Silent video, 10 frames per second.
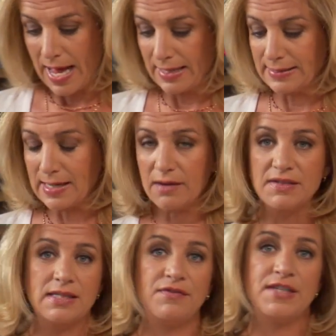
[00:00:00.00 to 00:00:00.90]
And instead of
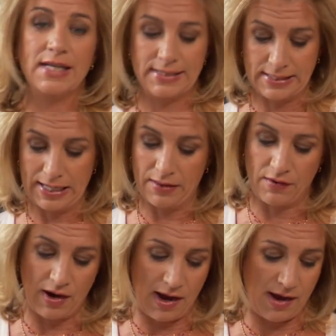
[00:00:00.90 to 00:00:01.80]
sifting it
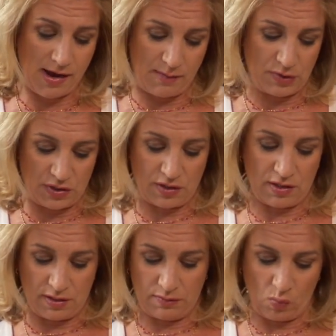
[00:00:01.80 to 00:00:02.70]
together, I'm just
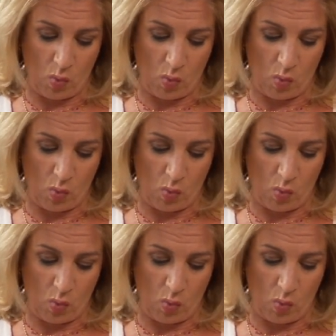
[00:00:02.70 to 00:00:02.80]
gonna